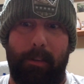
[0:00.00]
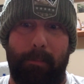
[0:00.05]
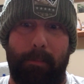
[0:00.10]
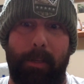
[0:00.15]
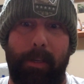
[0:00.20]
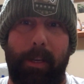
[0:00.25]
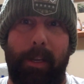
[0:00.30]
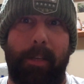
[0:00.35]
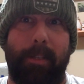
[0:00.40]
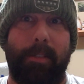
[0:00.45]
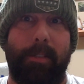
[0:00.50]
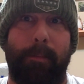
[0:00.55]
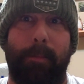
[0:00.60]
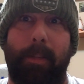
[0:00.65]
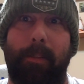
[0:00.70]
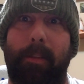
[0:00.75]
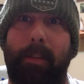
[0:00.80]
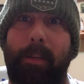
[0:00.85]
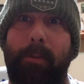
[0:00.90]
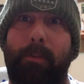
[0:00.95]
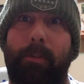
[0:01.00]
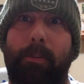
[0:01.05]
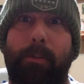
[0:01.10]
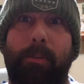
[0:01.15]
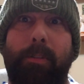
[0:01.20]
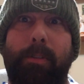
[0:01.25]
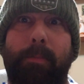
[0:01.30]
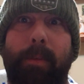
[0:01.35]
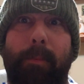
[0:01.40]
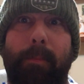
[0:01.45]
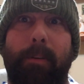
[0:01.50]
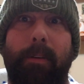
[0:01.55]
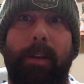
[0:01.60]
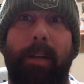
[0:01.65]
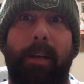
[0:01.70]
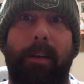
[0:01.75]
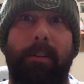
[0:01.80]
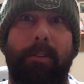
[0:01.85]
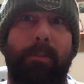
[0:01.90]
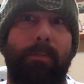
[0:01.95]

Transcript: But yeah, it's something that you'll always remember. Now,